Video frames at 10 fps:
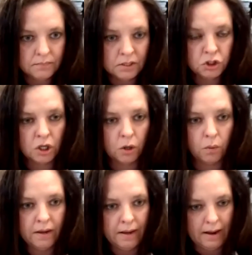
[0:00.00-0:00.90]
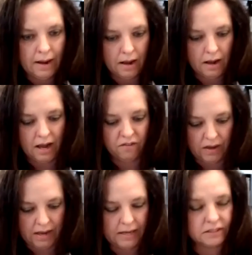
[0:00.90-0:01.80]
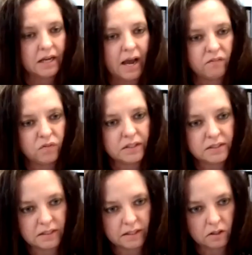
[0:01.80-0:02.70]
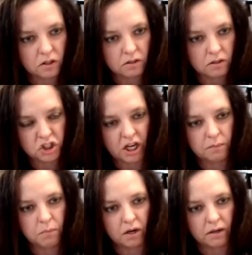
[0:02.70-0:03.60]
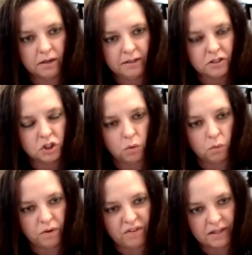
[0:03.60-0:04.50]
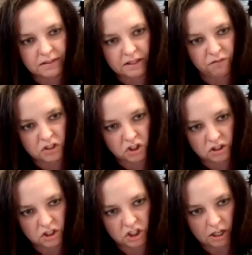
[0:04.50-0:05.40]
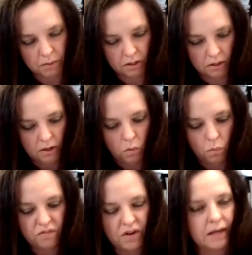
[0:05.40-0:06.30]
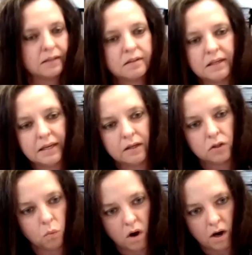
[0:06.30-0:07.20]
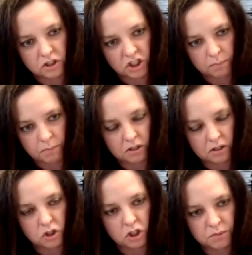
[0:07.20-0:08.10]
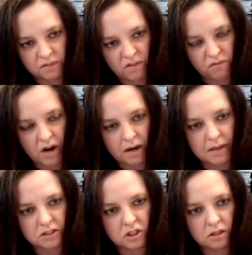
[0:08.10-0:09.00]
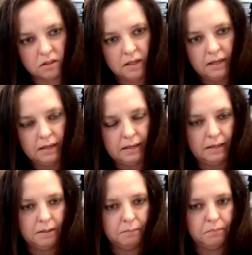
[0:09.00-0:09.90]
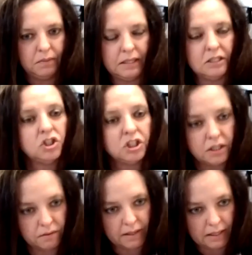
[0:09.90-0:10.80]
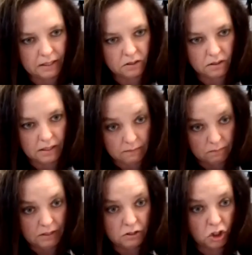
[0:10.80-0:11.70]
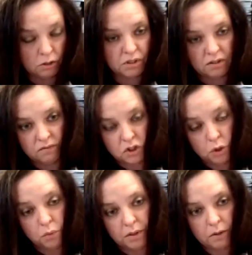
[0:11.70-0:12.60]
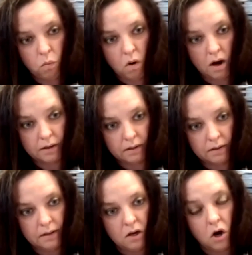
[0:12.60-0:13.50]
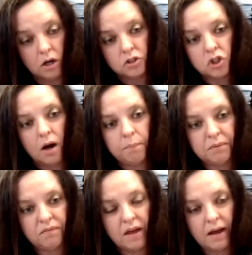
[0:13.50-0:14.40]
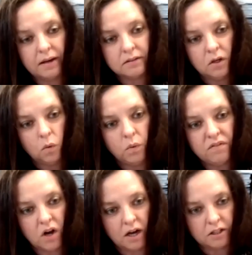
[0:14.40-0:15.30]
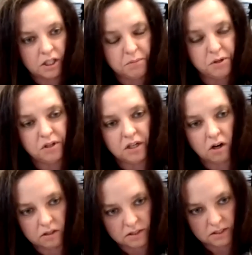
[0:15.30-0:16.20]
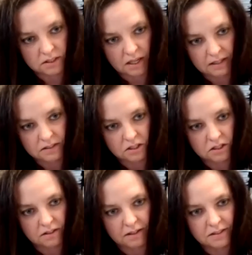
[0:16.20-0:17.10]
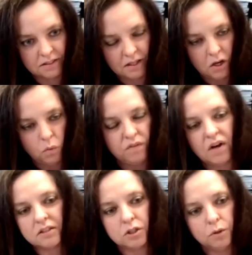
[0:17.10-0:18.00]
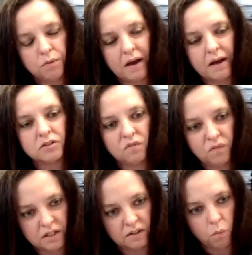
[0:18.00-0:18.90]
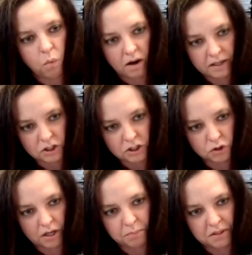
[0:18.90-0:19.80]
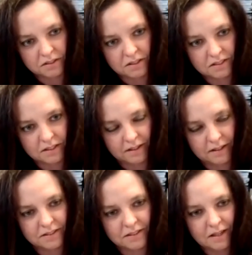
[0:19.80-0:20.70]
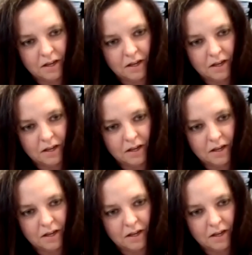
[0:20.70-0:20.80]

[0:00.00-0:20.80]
So I've hit every single check mark. So we've hit the efficiency check mark. We've hit the, the water check mark in terms of environmental um, engineering in in terms of sewer and water. On top of that, we've got community gardens designed into this. We've got two thousand feet of walking trail built into this.